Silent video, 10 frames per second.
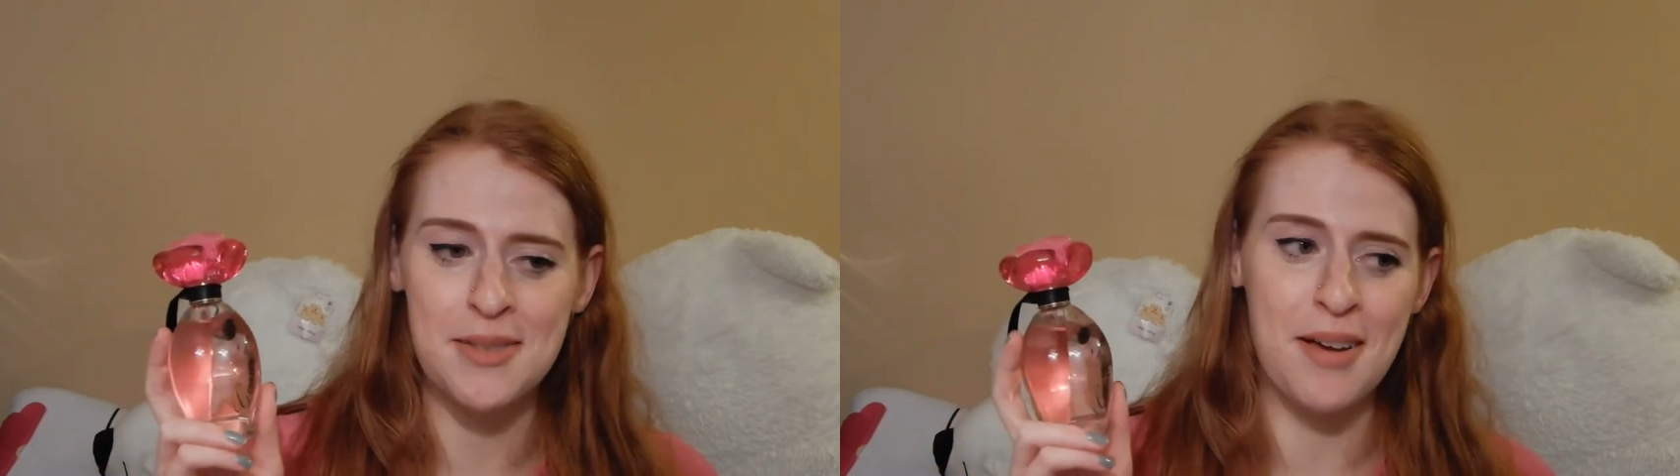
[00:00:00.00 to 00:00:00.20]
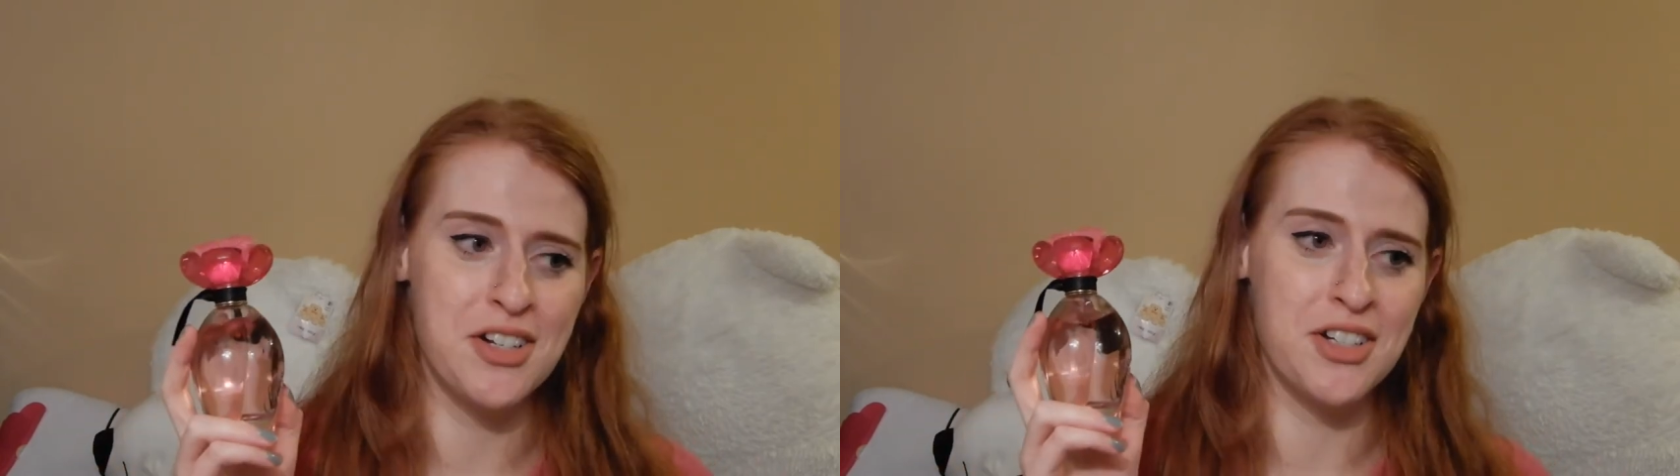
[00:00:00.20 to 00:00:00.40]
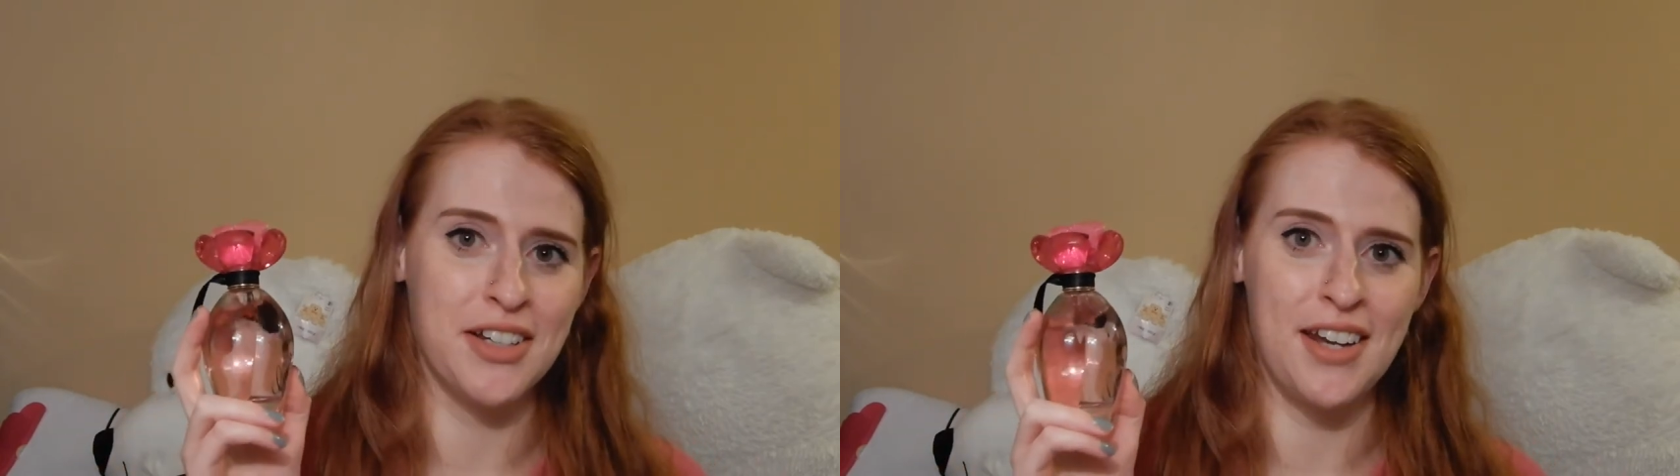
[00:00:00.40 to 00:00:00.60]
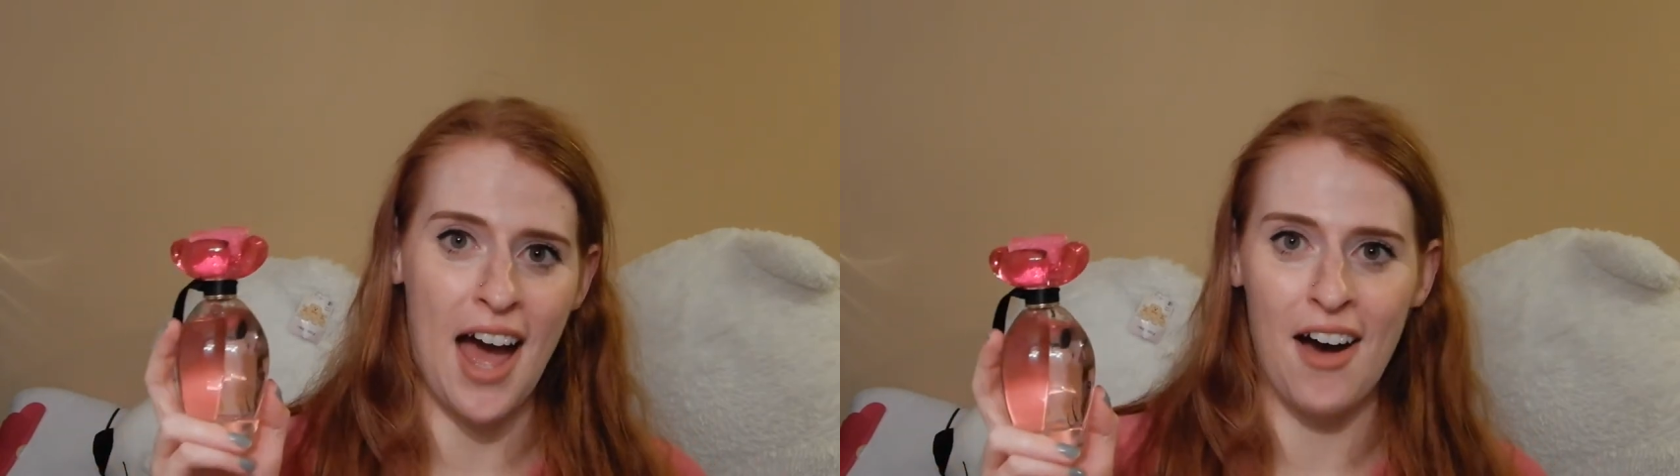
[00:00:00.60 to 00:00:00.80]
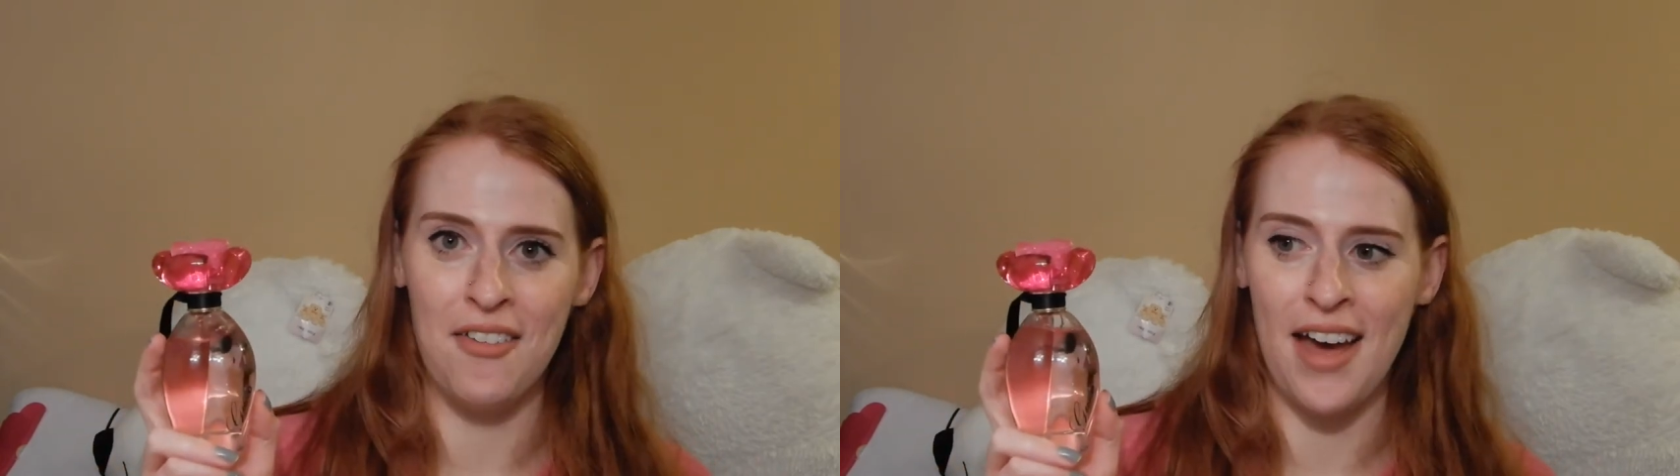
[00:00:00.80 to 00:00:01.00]
especially
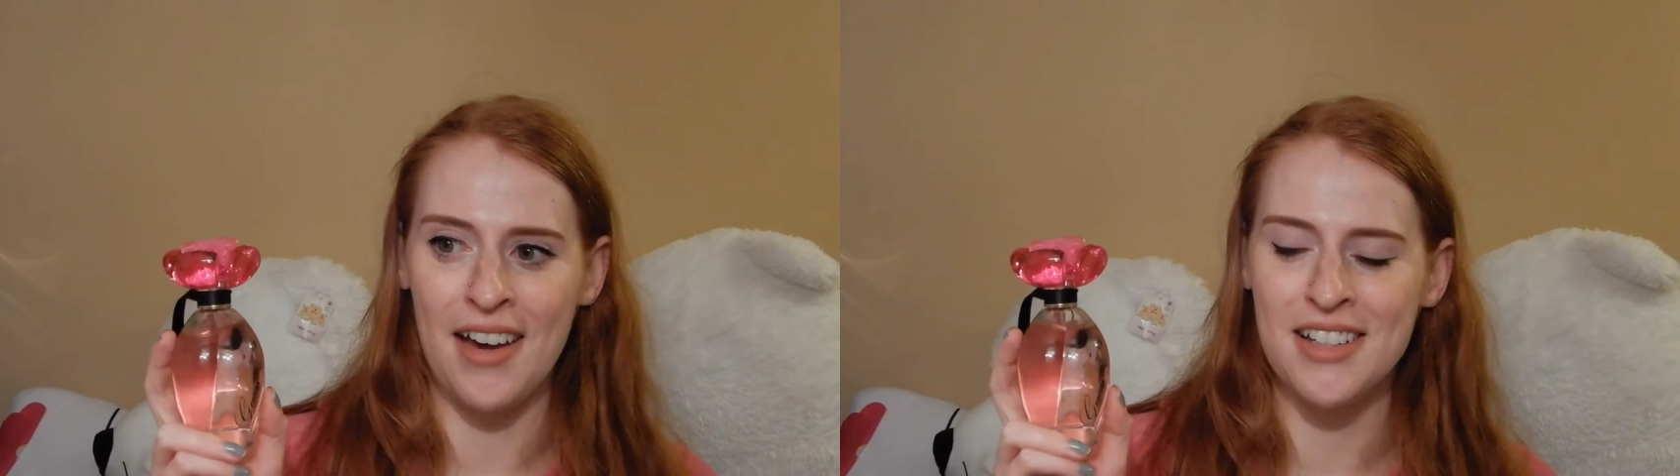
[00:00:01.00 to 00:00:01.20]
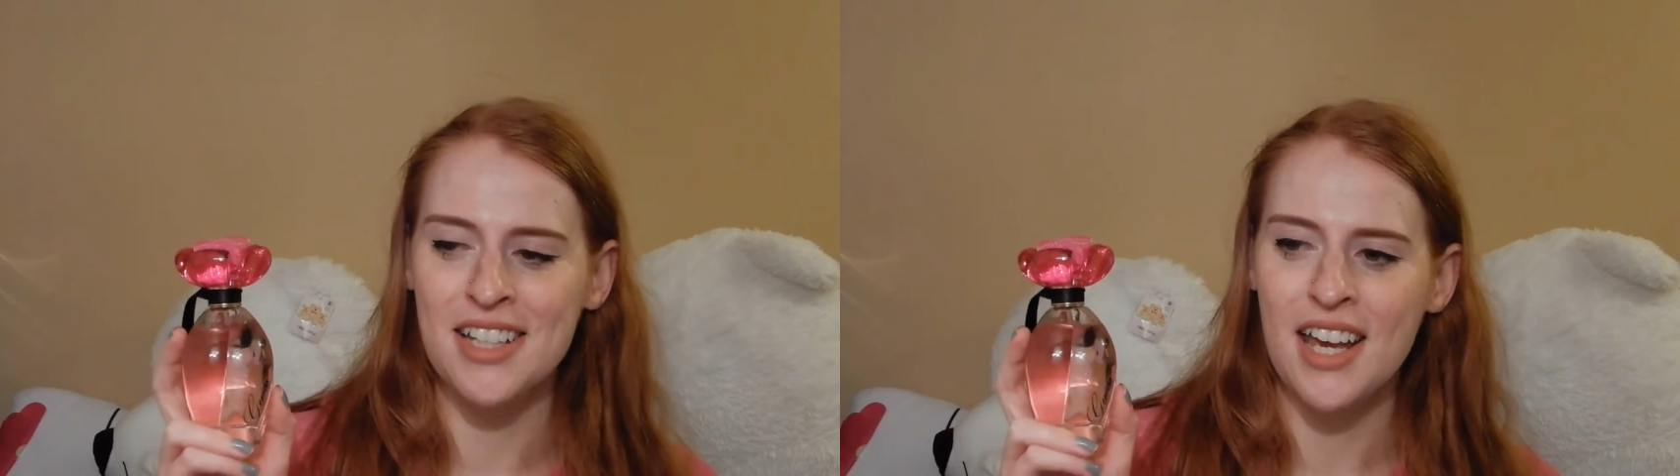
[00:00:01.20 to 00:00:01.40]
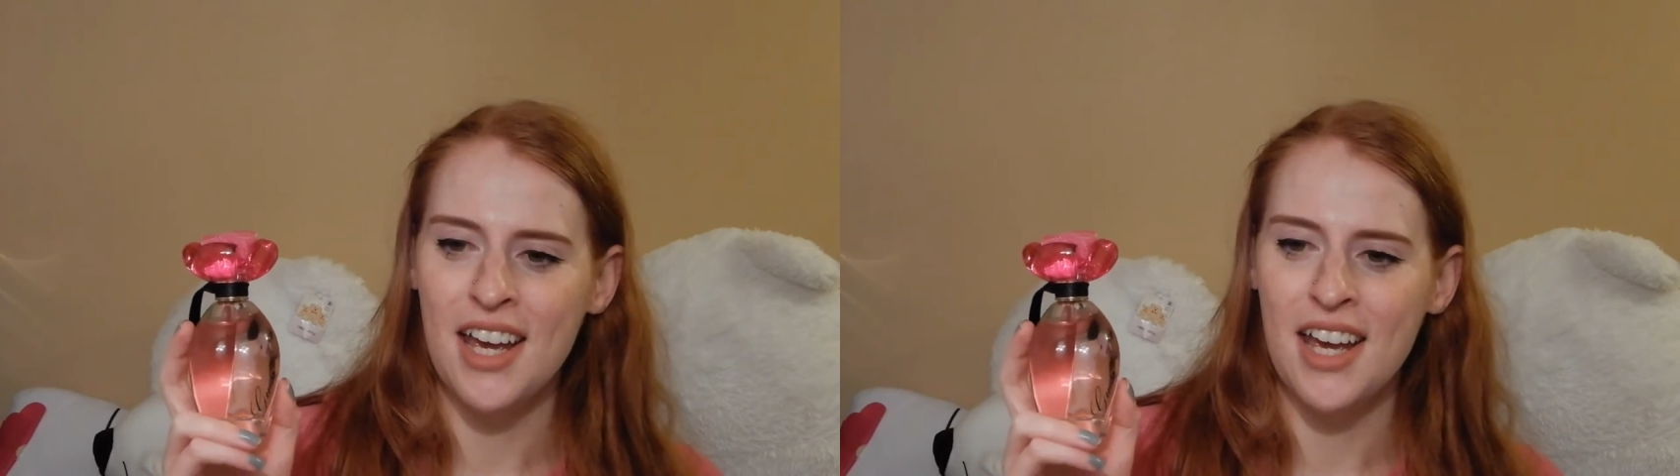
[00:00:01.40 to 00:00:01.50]
now that